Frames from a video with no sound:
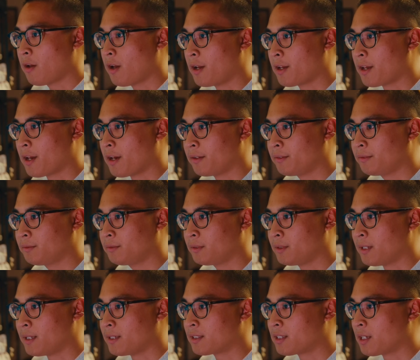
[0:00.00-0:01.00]
Again,
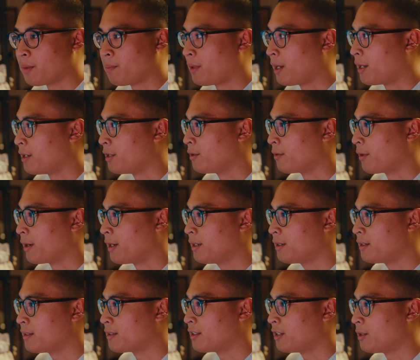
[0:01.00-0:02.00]
let's apply the grade,
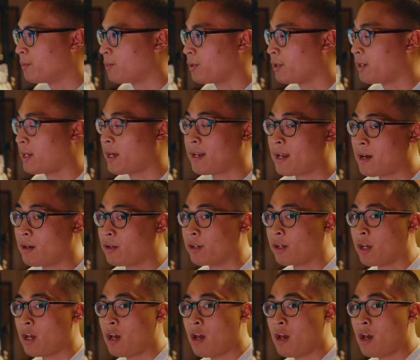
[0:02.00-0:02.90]
Cineprint. And now look,